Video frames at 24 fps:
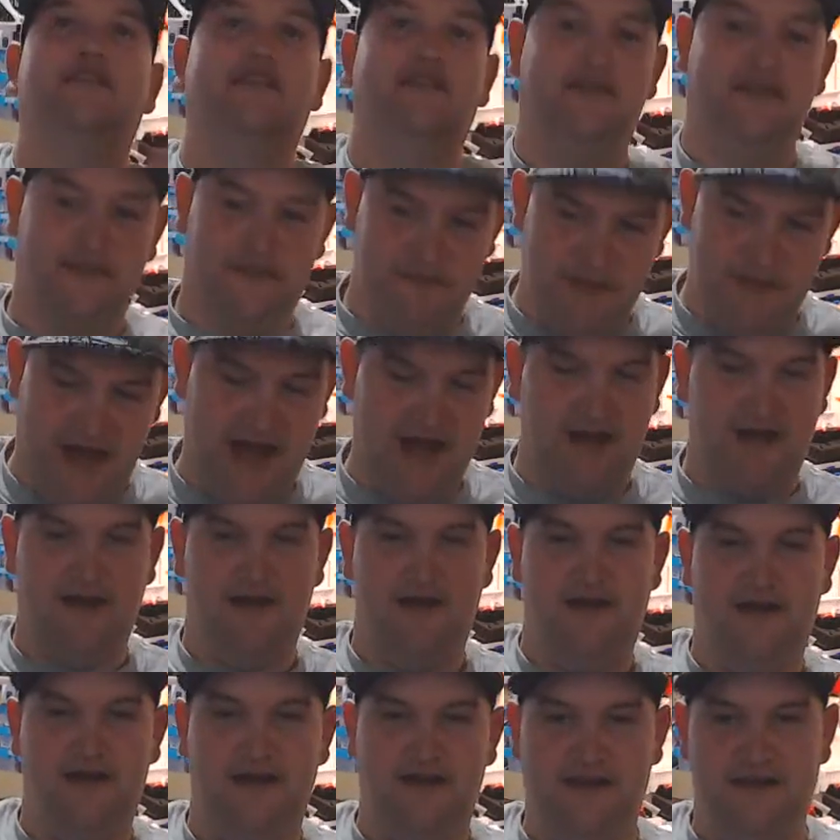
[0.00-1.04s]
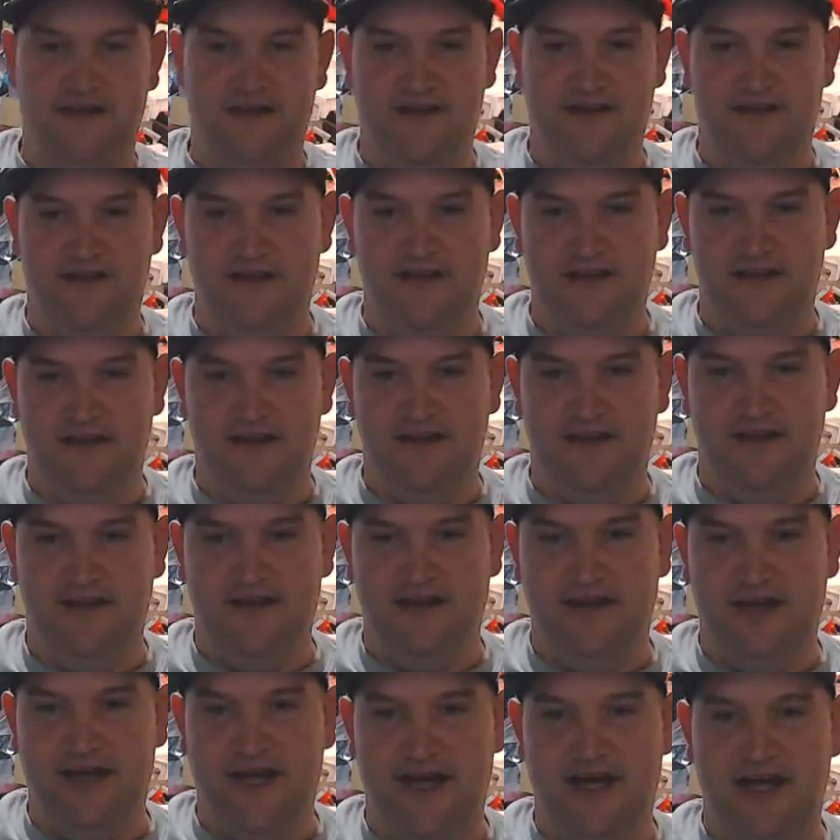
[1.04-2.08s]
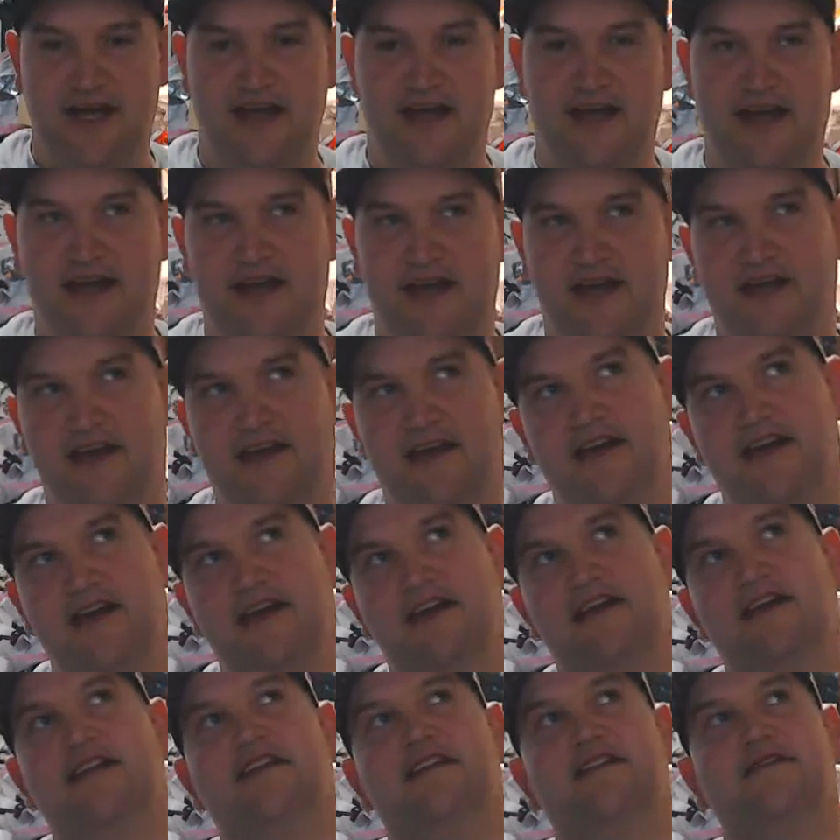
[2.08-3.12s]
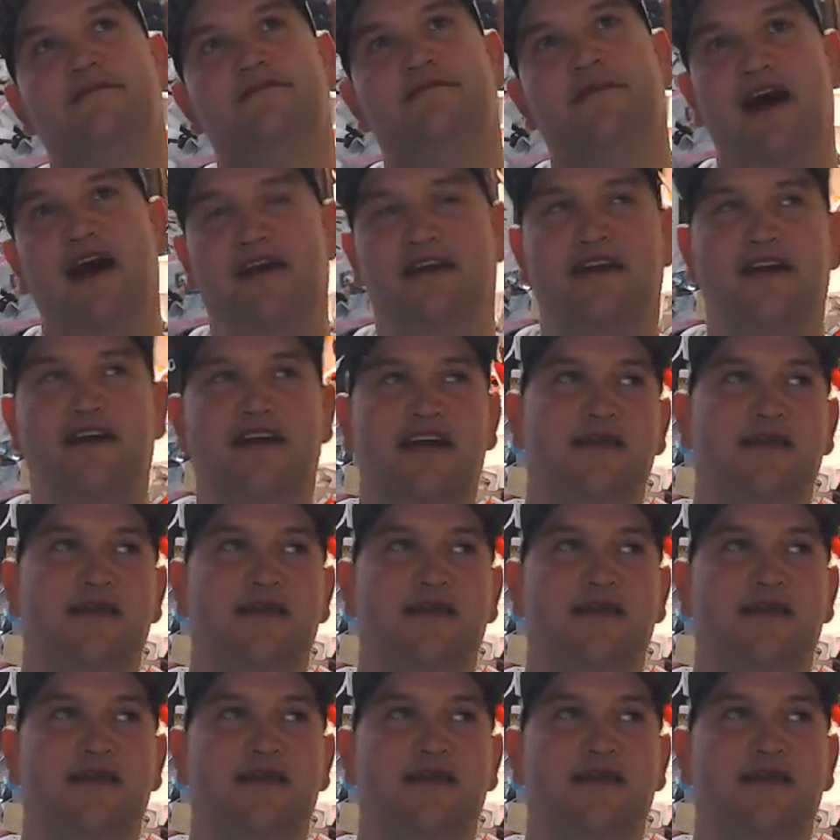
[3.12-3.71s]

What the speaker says: Smack. And My luck,